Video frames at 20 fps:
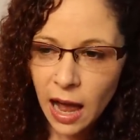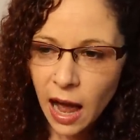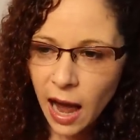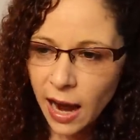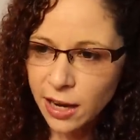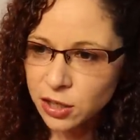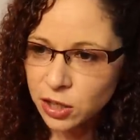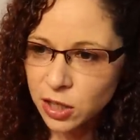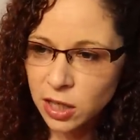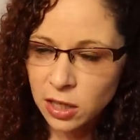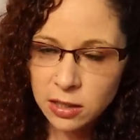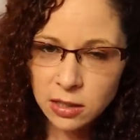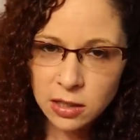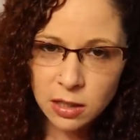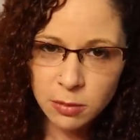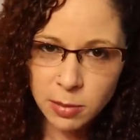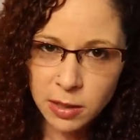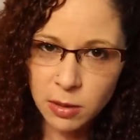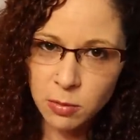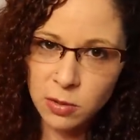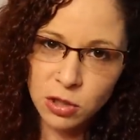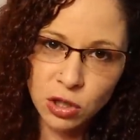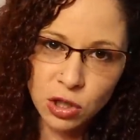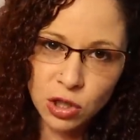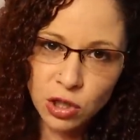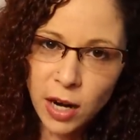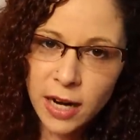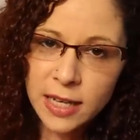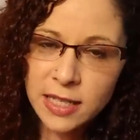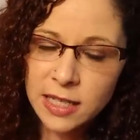I took it to be with
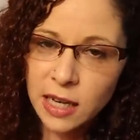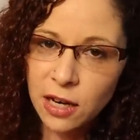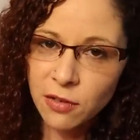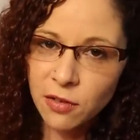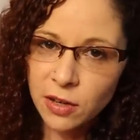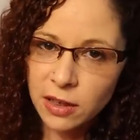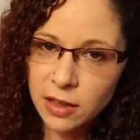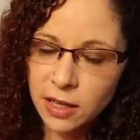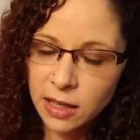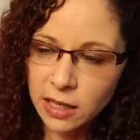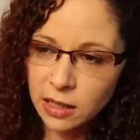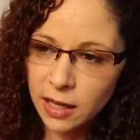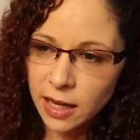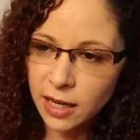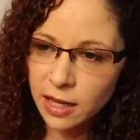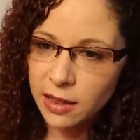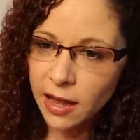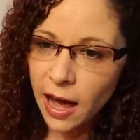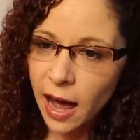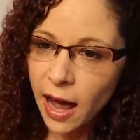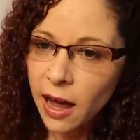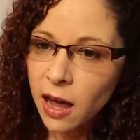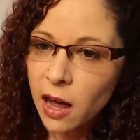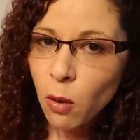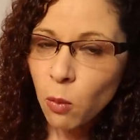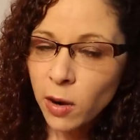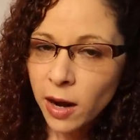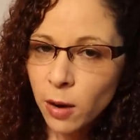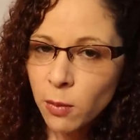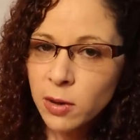stress and everything like that.
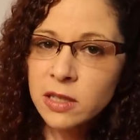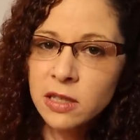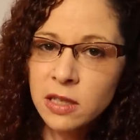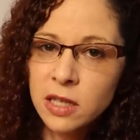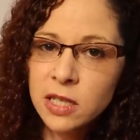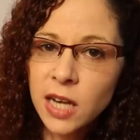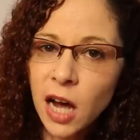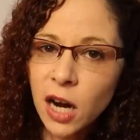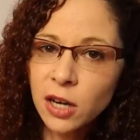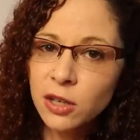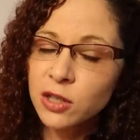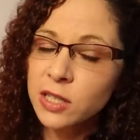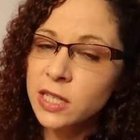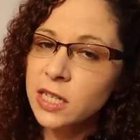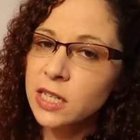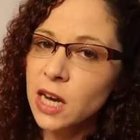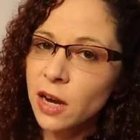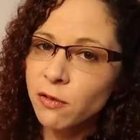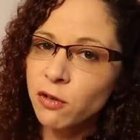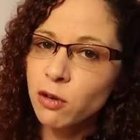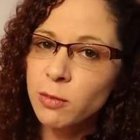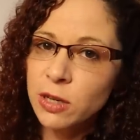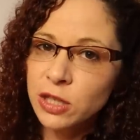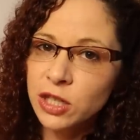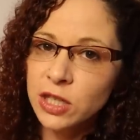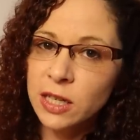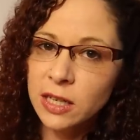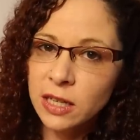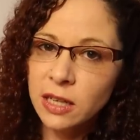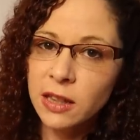When I went to the doctors, he never
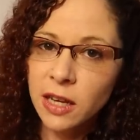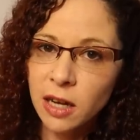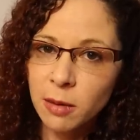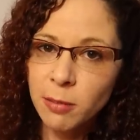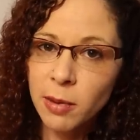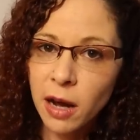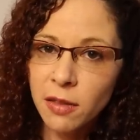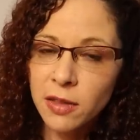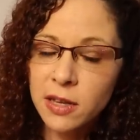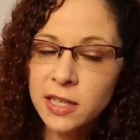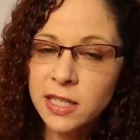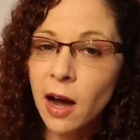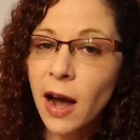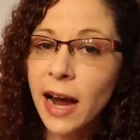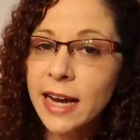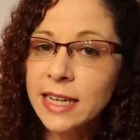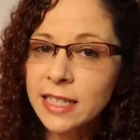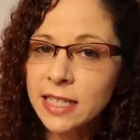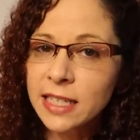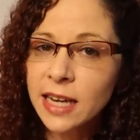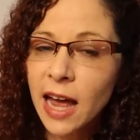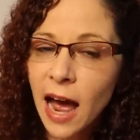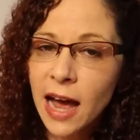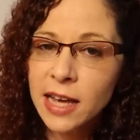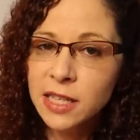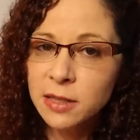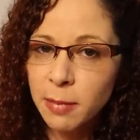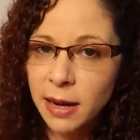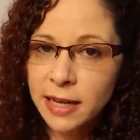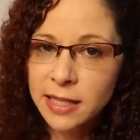mentioned anything about this. Now, I did
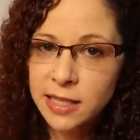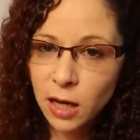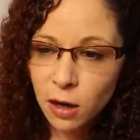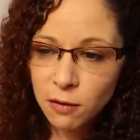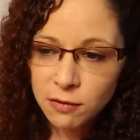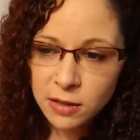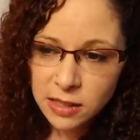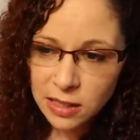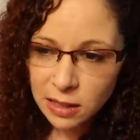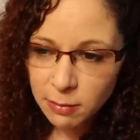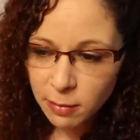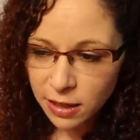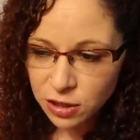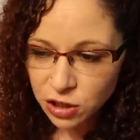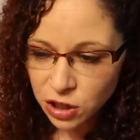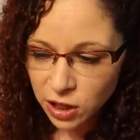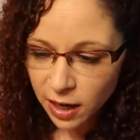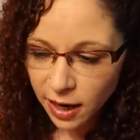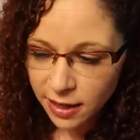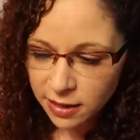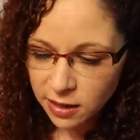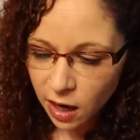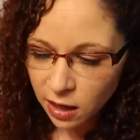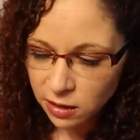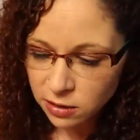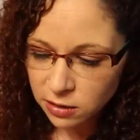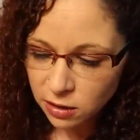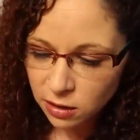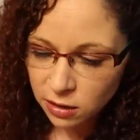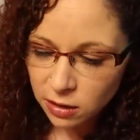ask myself to see my G I
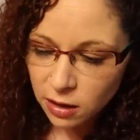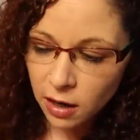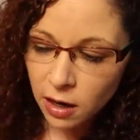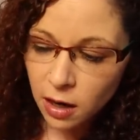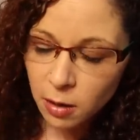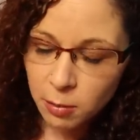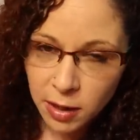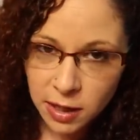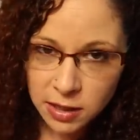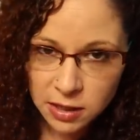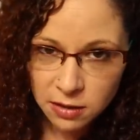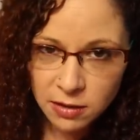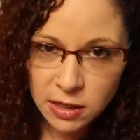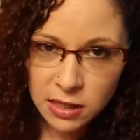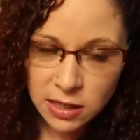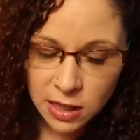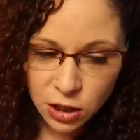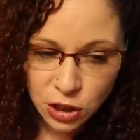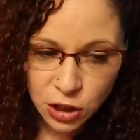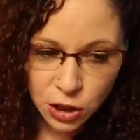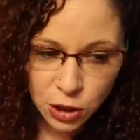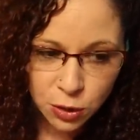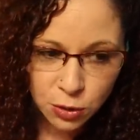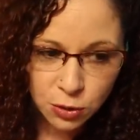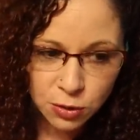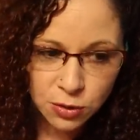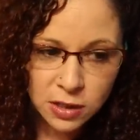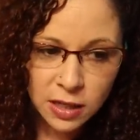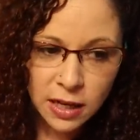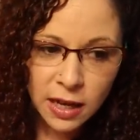doctor because of these
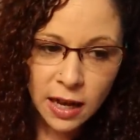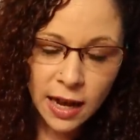issues.